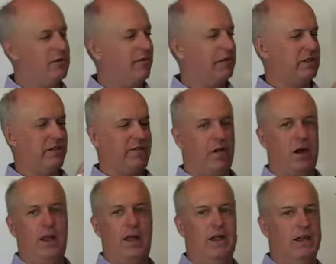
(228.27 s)
If it's a
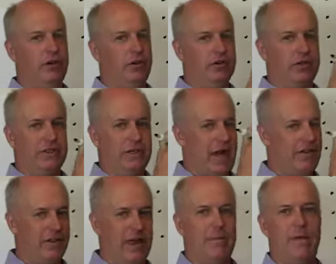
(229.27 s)
front end and you're just
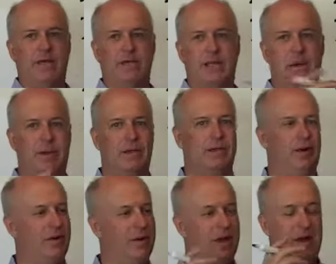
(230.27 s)
having that be a stepping
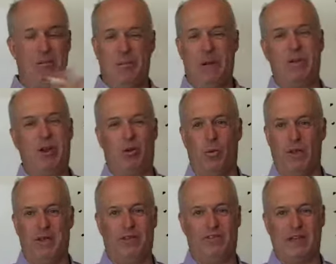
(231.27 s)
stone, maybe you don't
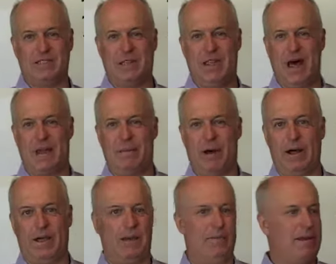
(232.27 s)
want to invest a lot of
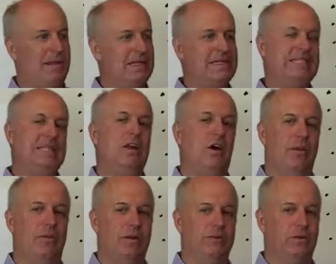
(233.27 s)
money in it. Maybe it doesn't need all
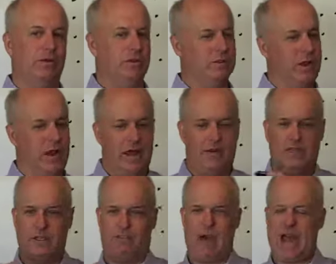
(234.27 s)
the bells and whistles. If
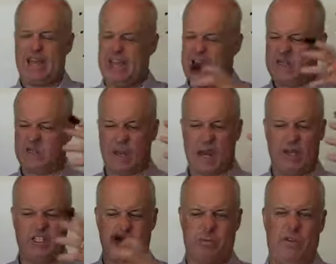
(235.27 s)
it's a back end, it's got
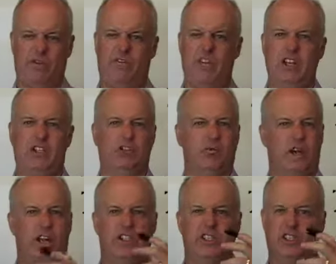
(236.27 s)
to just be feature
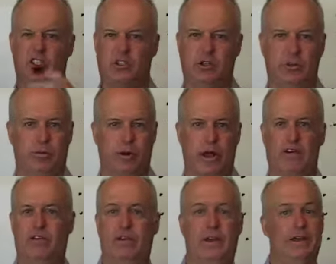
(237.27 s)
rich and just Uber
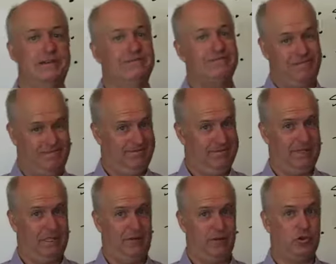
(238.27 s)
everything.
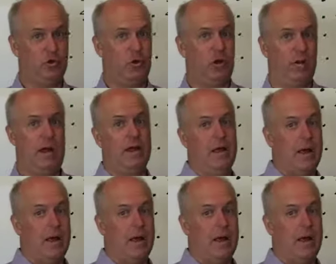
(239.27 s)
It's a different story, right?